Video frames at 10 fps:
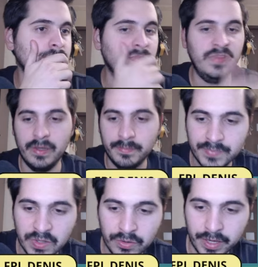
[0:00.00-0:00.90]
Yeah,
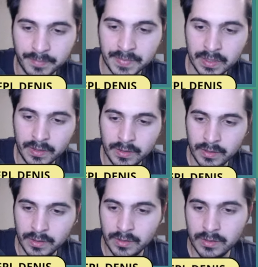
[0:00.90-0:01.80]
okay.
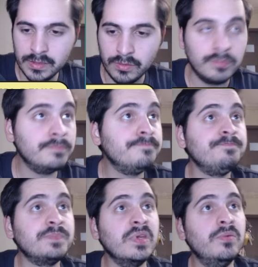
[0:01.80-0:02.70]
So
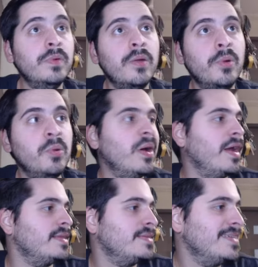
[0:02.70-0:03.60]
where we were
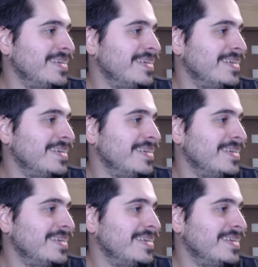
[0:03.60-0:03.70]
at.